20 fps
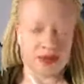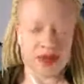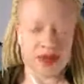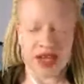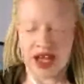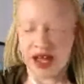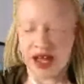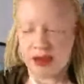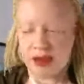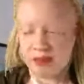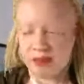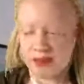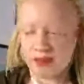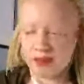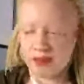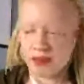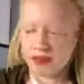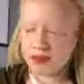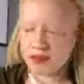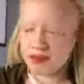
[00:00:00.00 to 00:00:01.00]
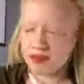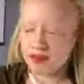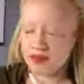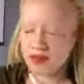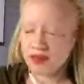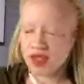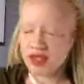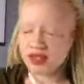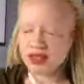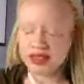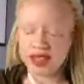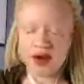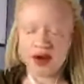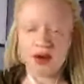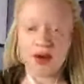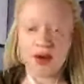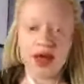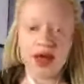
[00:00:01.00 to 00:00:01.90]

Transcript: Okay. So